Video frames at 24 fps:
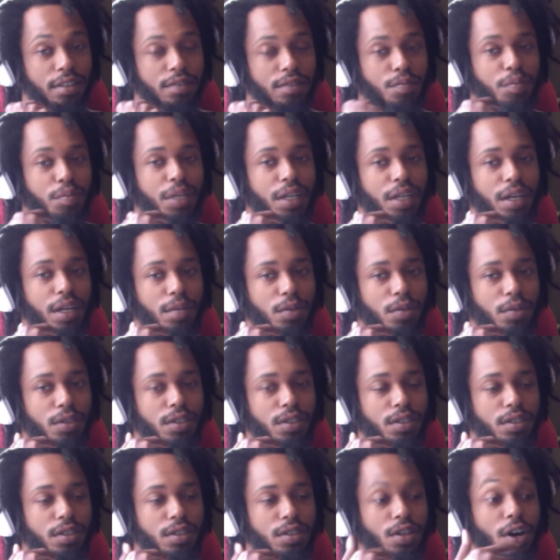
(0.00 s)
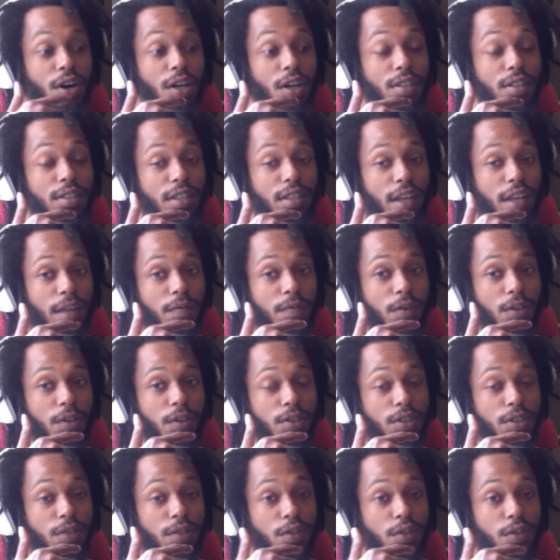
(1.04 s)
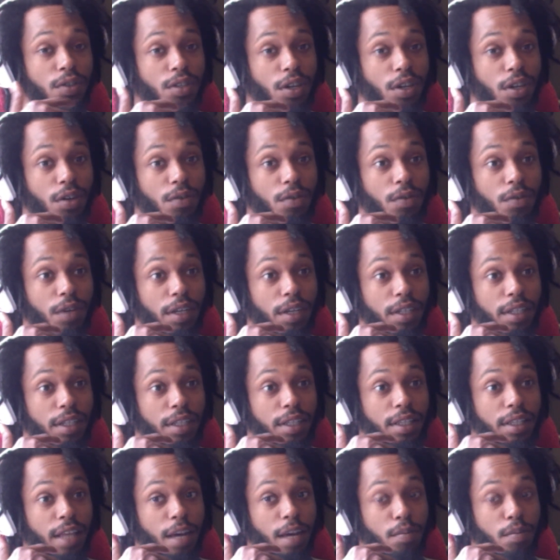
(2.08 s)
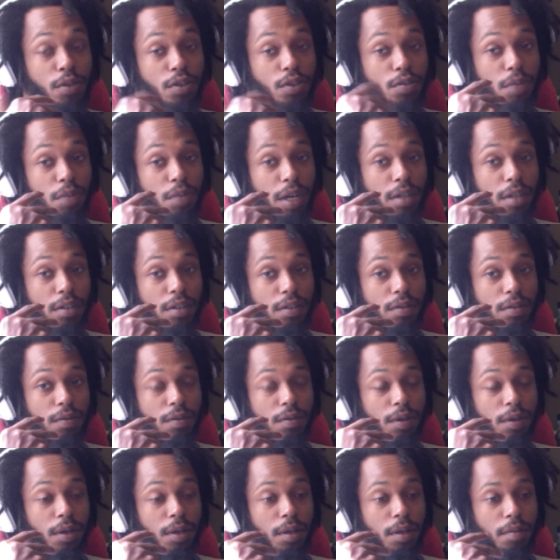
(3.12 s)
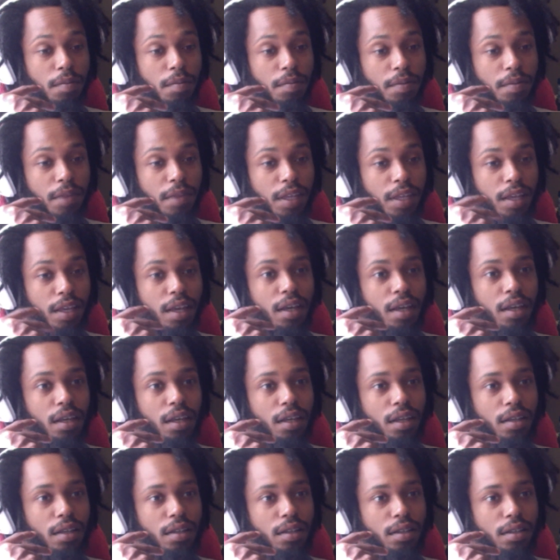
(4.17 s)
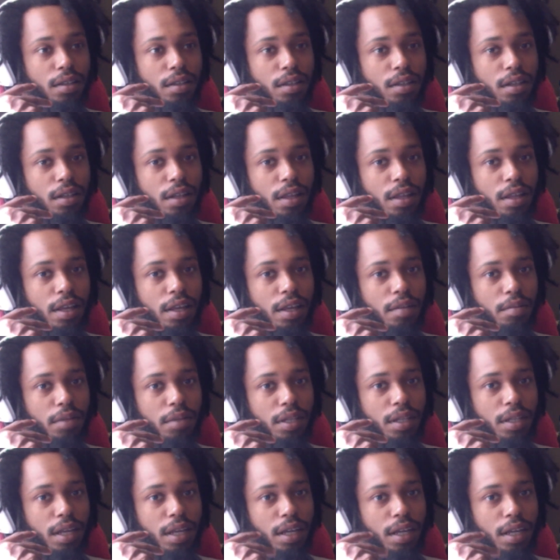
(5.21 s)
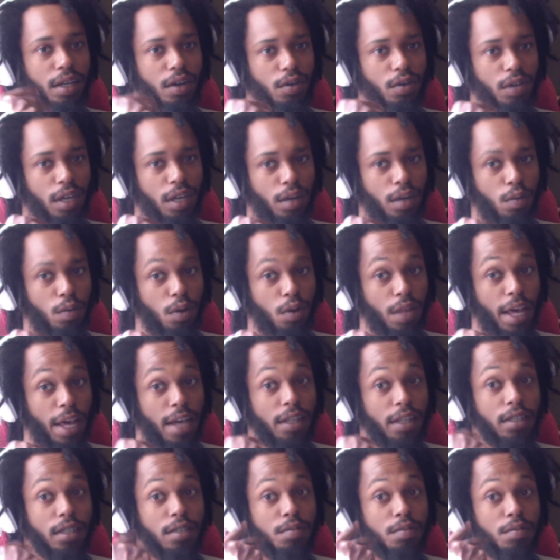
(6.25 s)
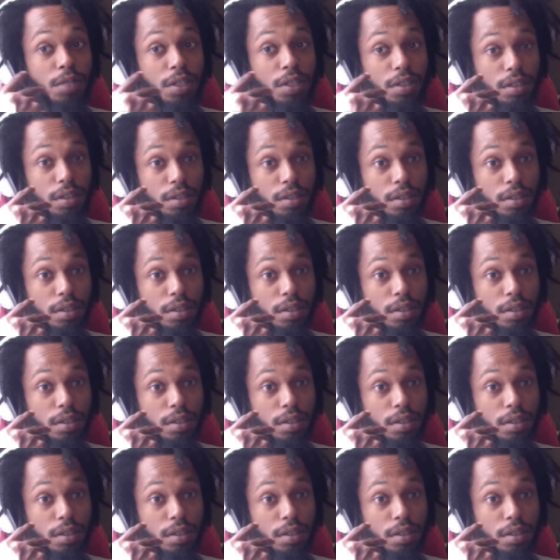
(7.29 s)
Being able to talk to that version of yourself and get that perspective, and then be like, okay, well, that is me.